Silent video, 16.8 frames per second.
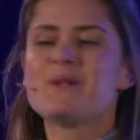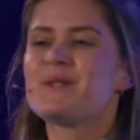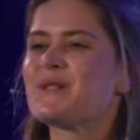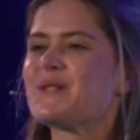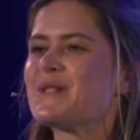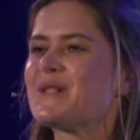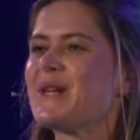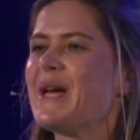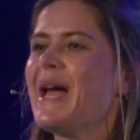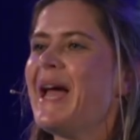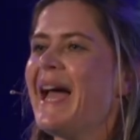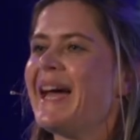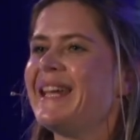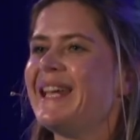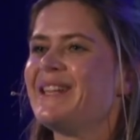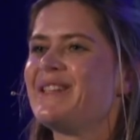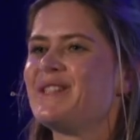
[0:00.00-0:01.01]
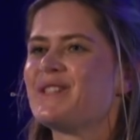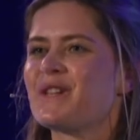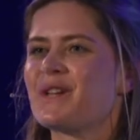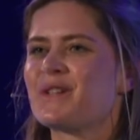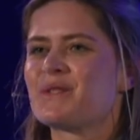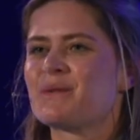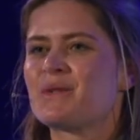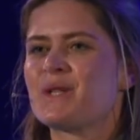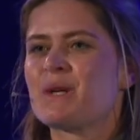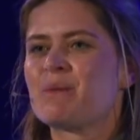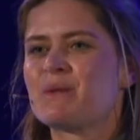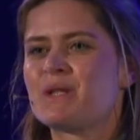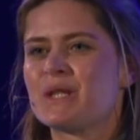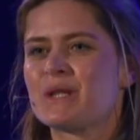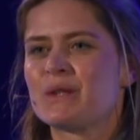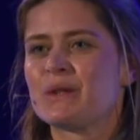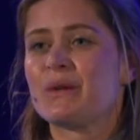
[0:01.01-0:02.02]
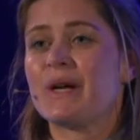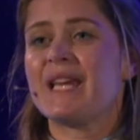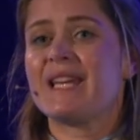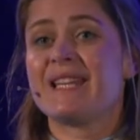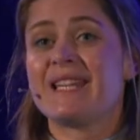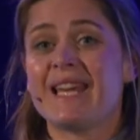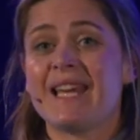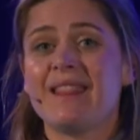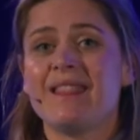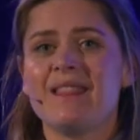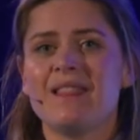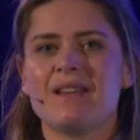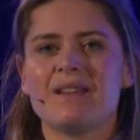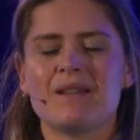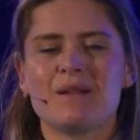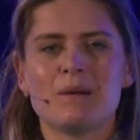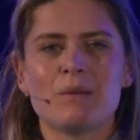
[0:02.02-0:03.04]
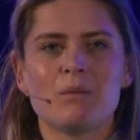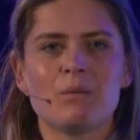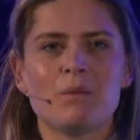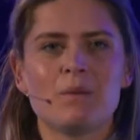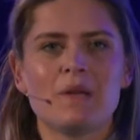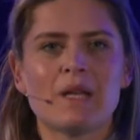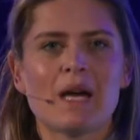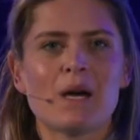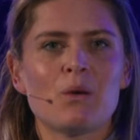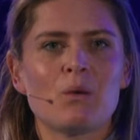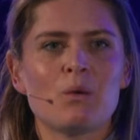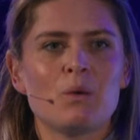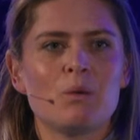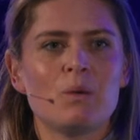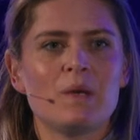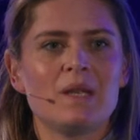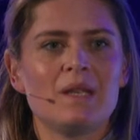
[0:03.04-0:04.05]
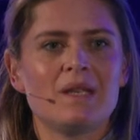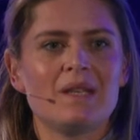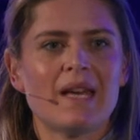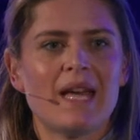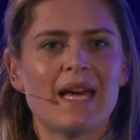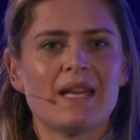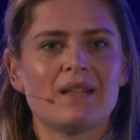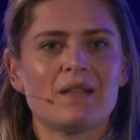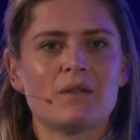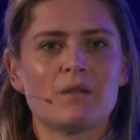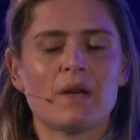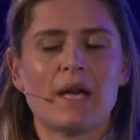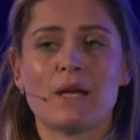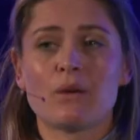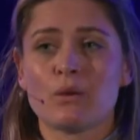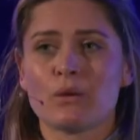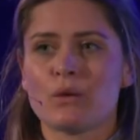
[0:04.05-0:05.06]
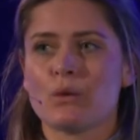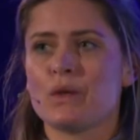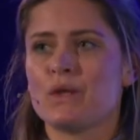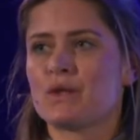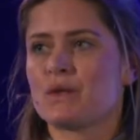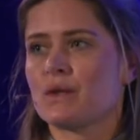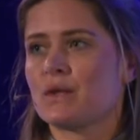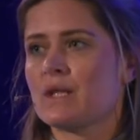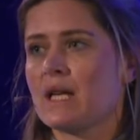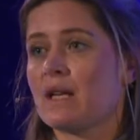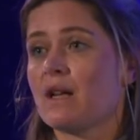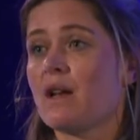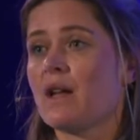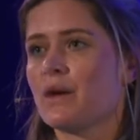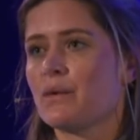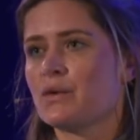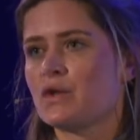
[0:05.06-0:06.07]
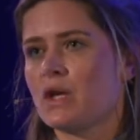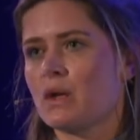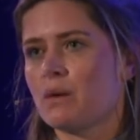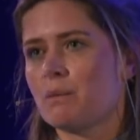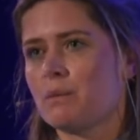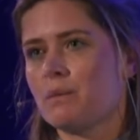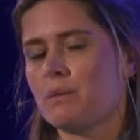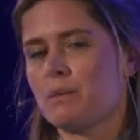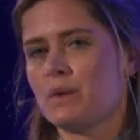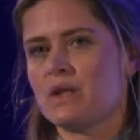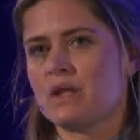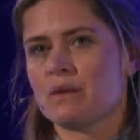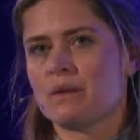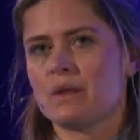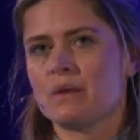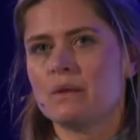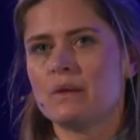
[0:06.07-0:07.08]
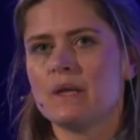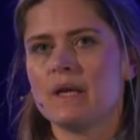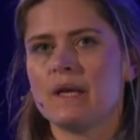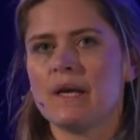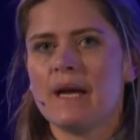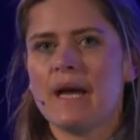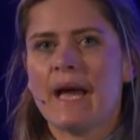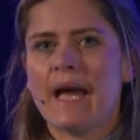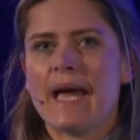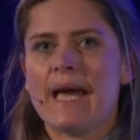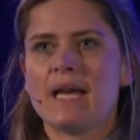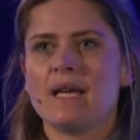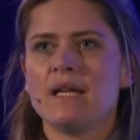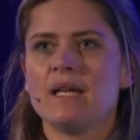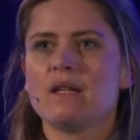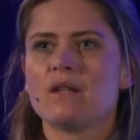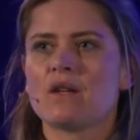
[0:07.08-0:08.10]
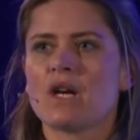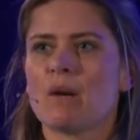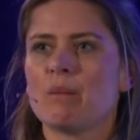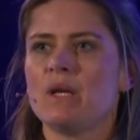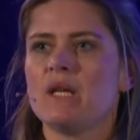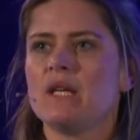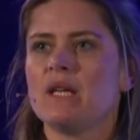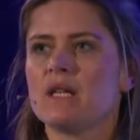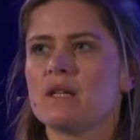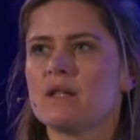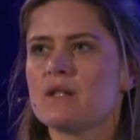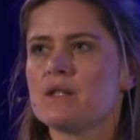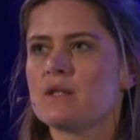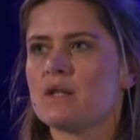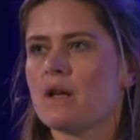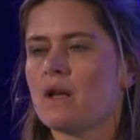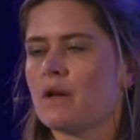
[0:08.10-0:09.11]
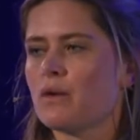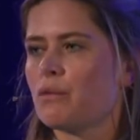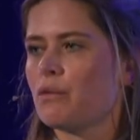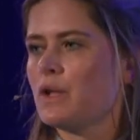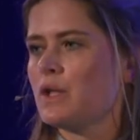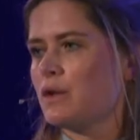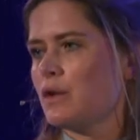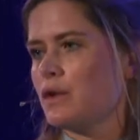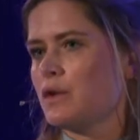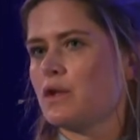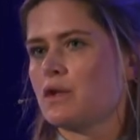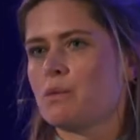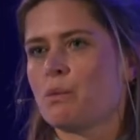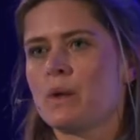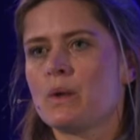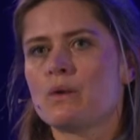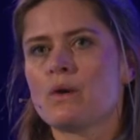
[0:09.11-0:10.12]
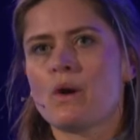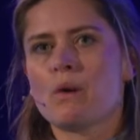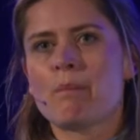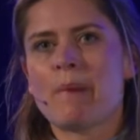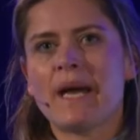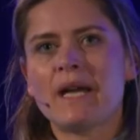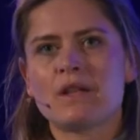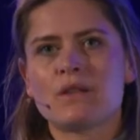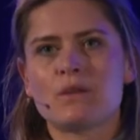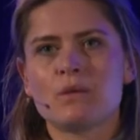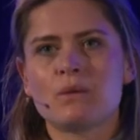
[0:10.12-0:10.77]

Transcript: oysters and 18 tons of shell material. And again, now we added adult oysters and a lot of shell material. And in the coming years, a lot of researchers will go back